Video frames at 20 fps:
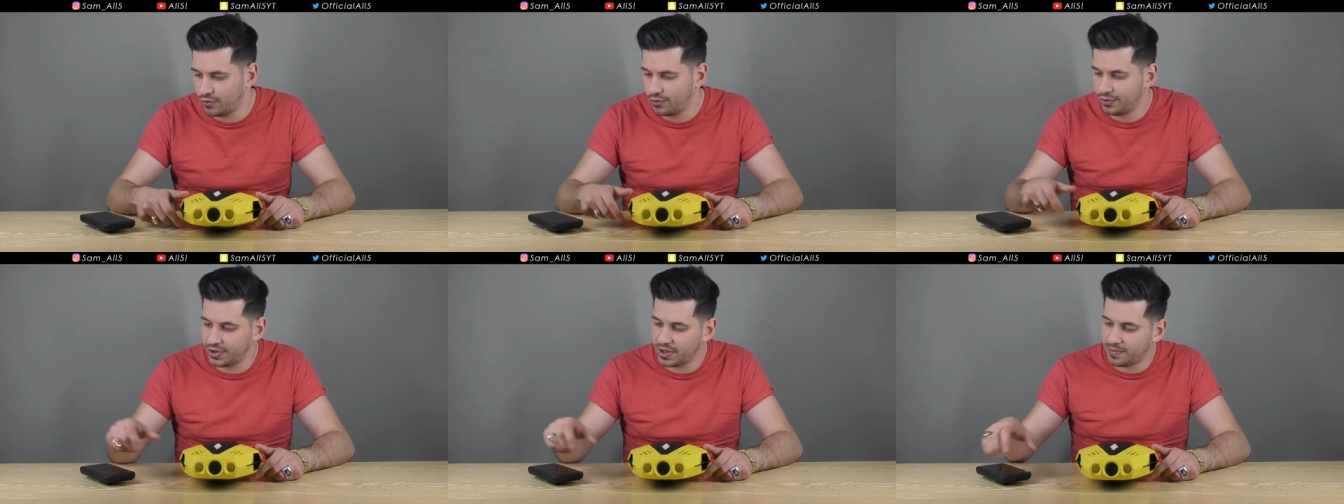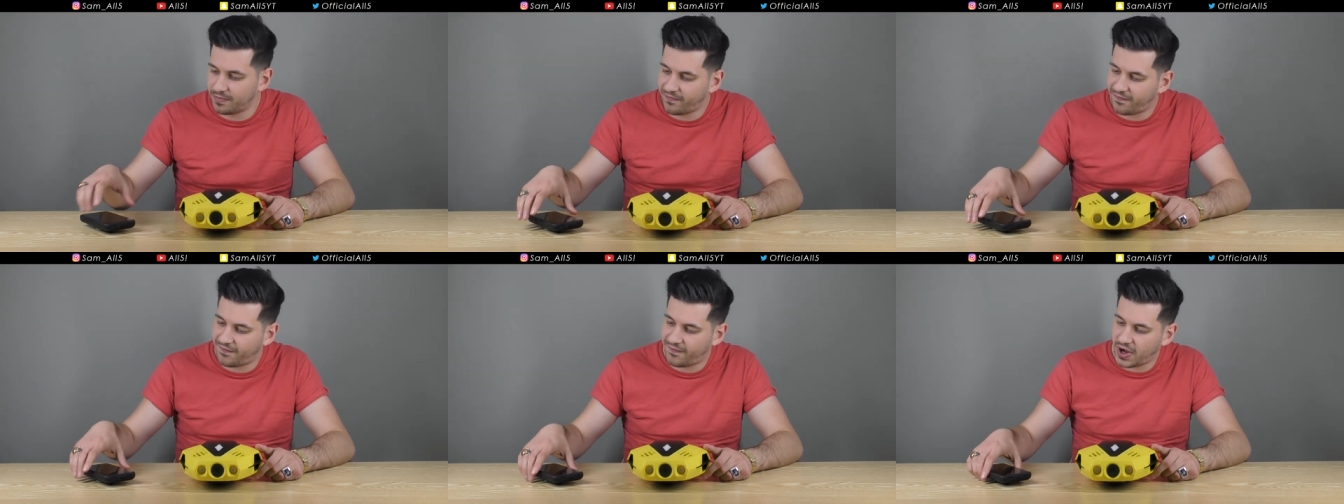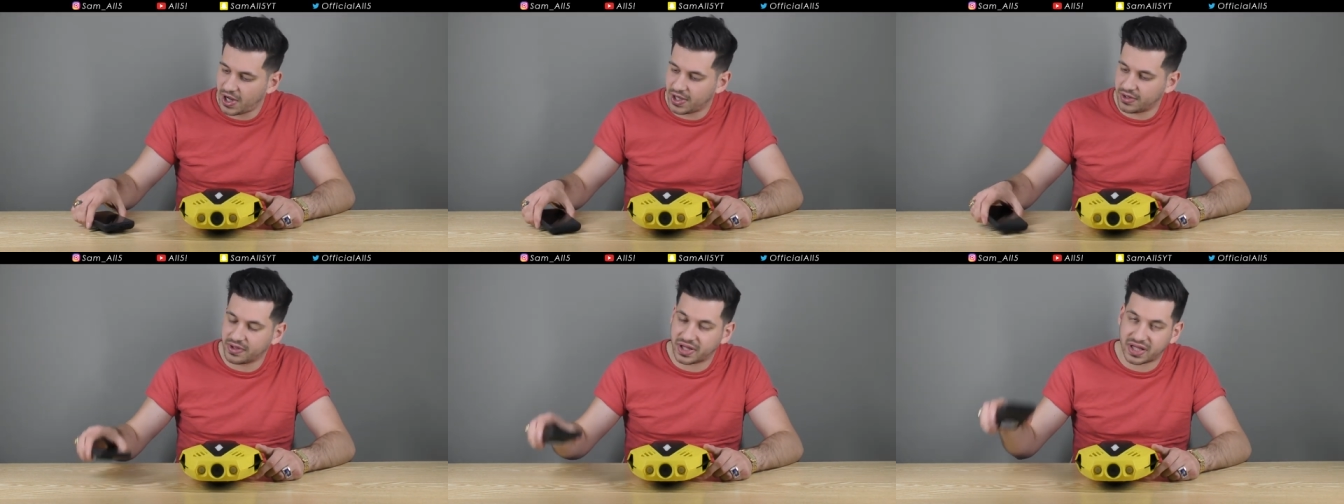all the
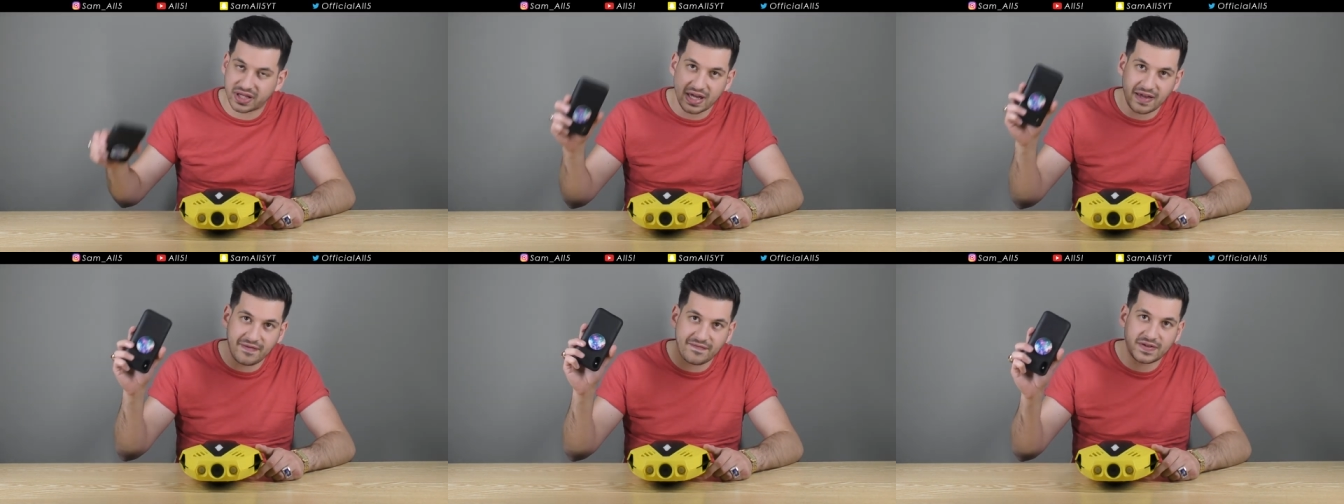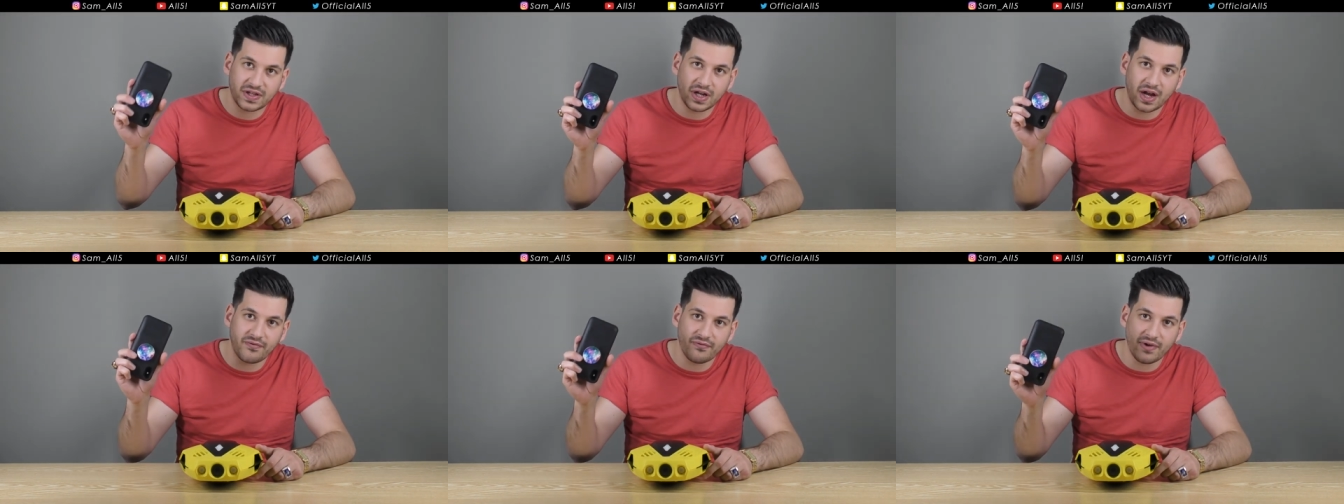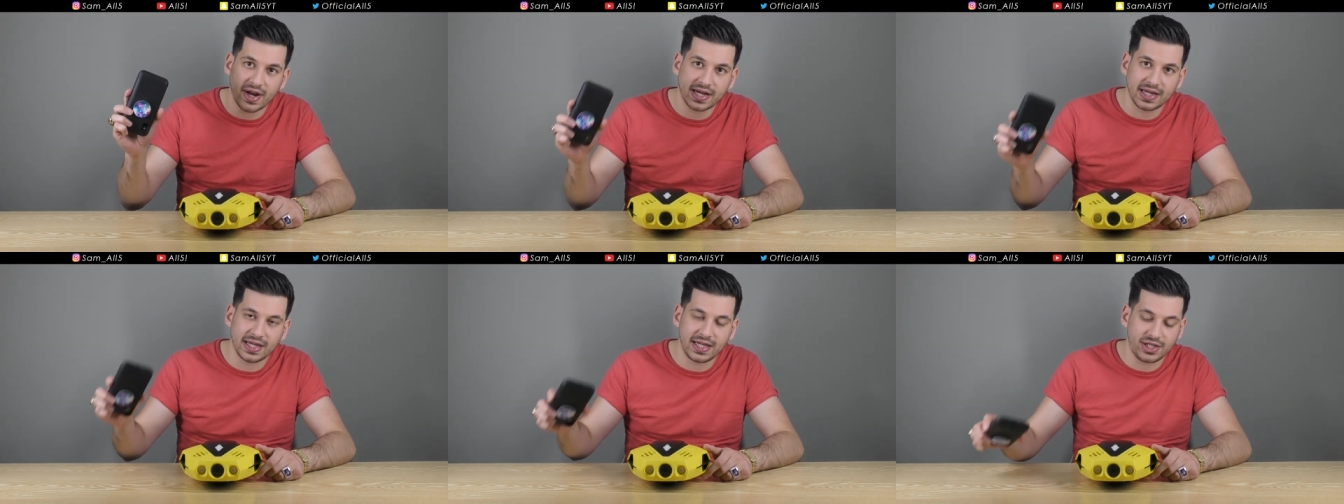files saved
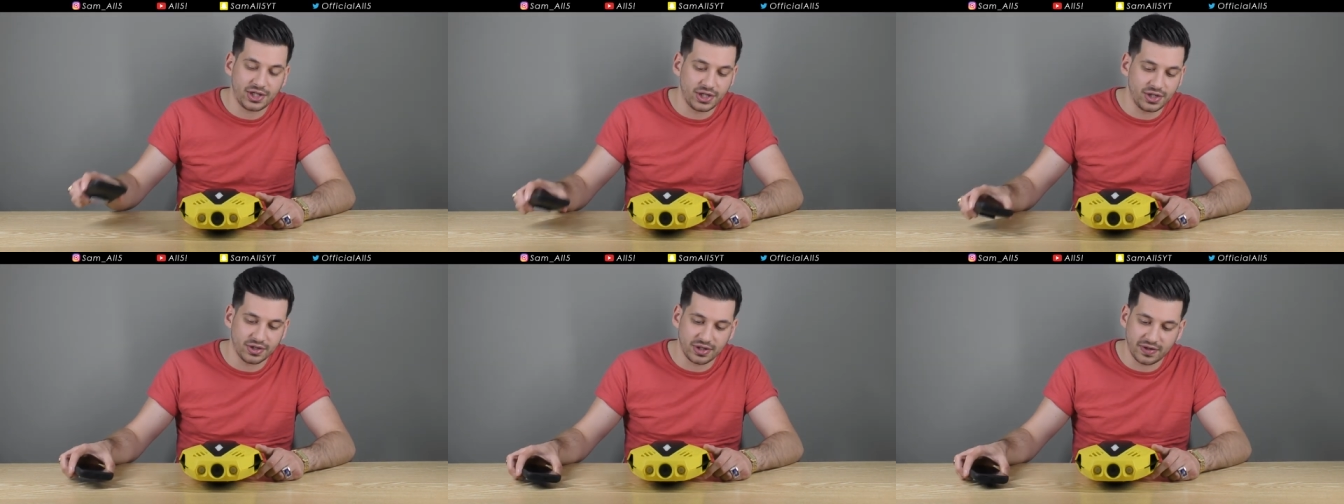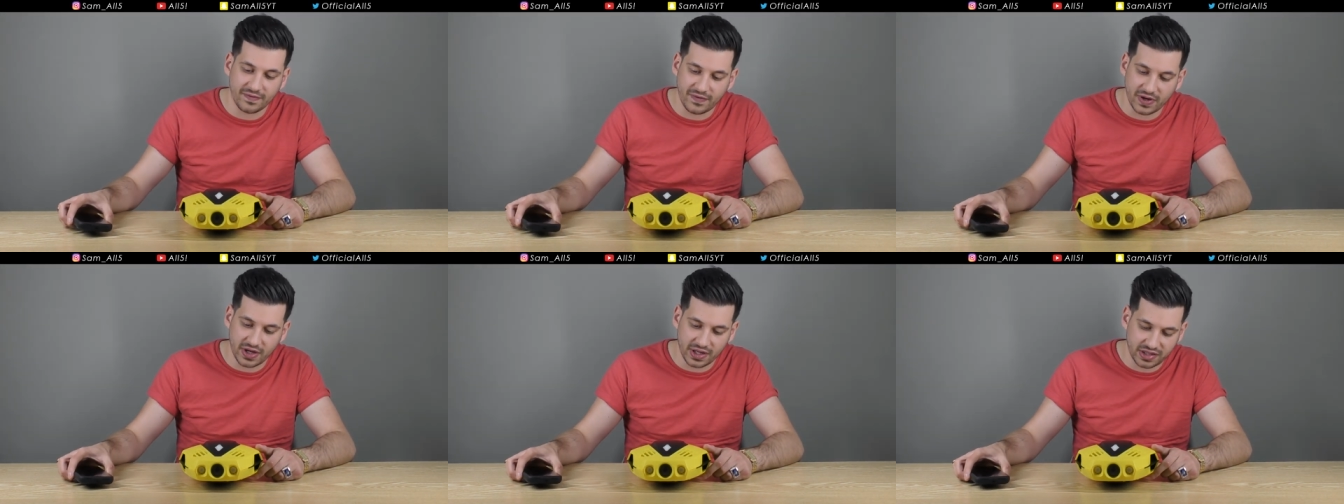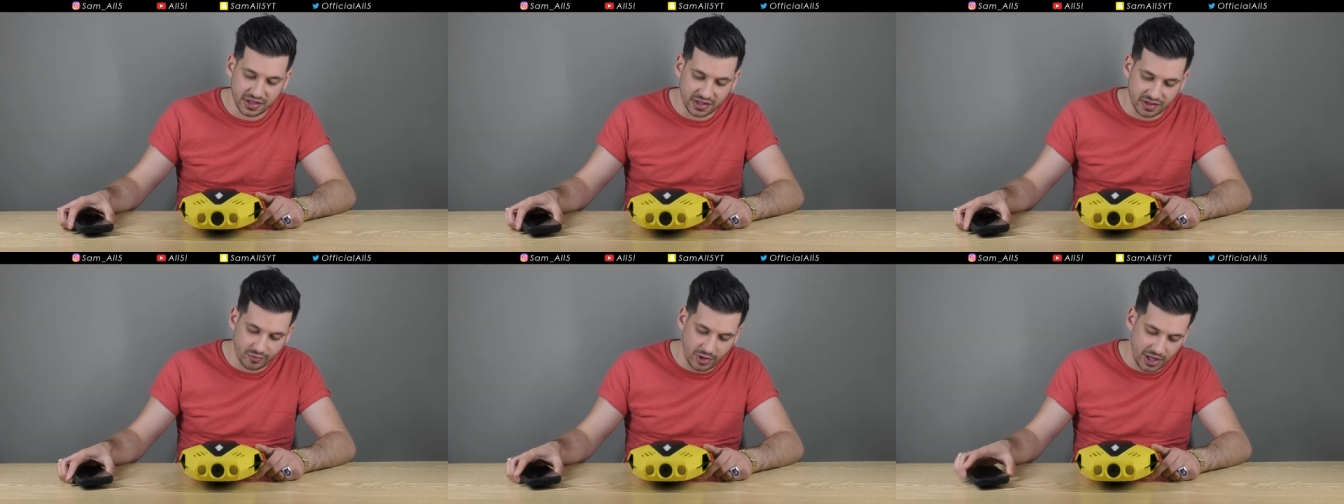directly to your
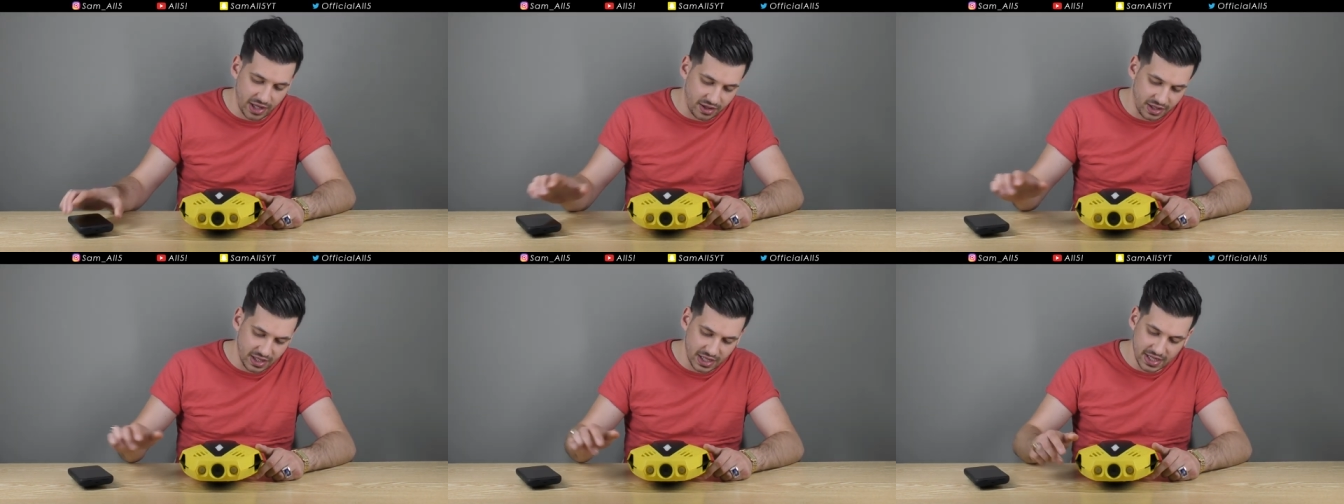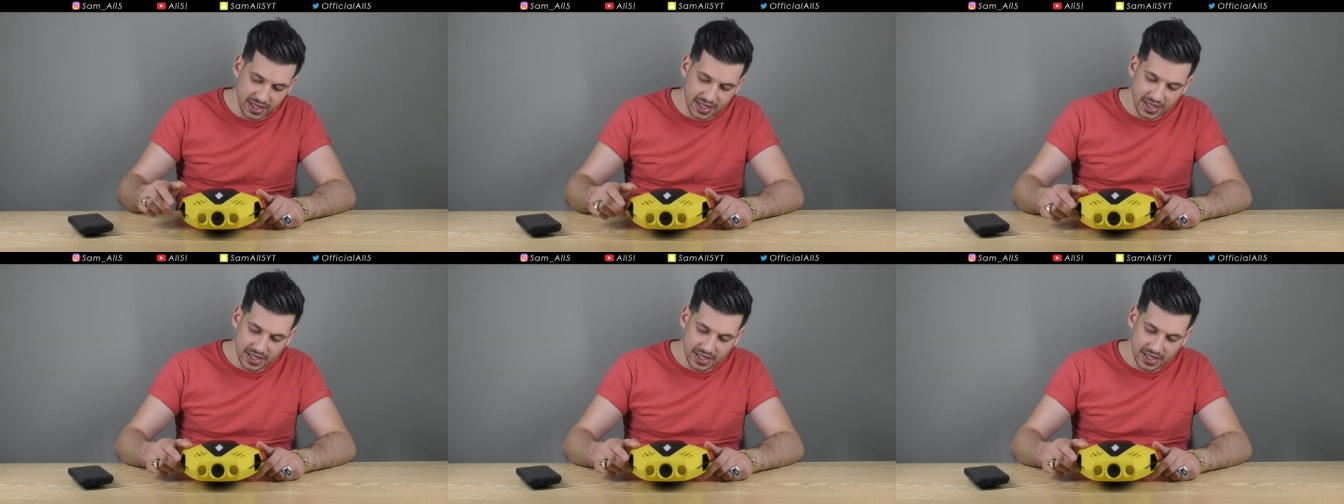device as well.